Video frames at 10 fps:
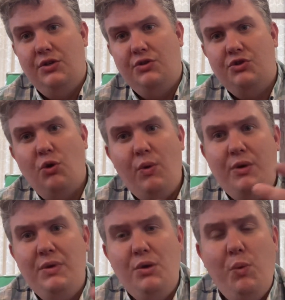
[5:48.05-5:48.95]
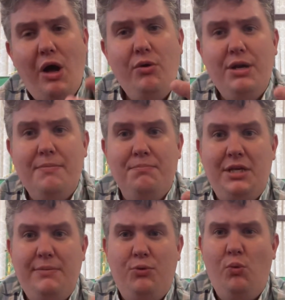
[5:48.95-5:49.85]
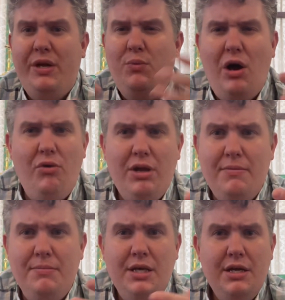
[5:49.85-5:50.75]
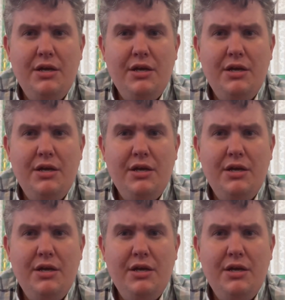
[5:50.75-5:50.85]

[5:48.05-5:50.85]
So when we welcome people, we welcome